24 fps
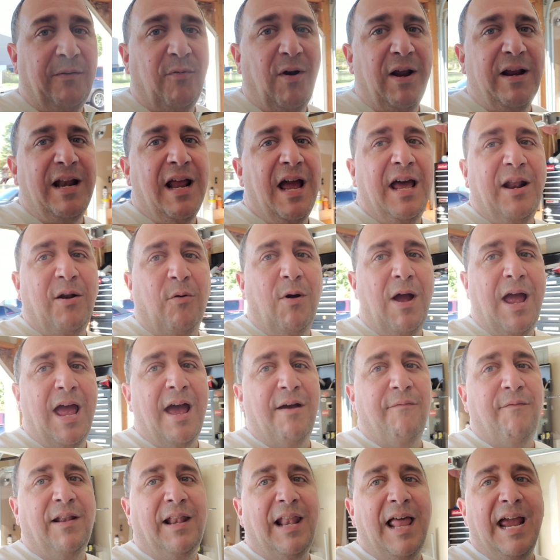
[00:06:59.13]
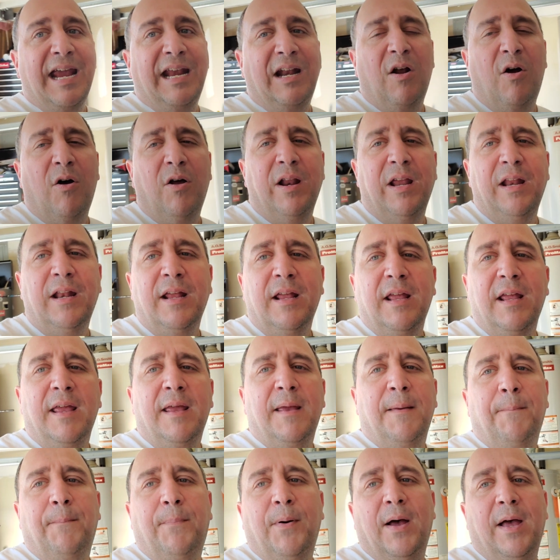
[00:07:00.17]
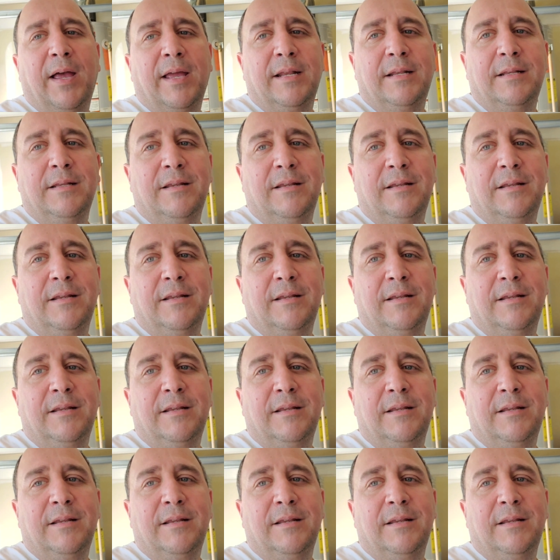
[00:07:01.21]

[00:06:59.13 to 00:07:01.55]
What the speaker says: Right now I don't have a light on it, but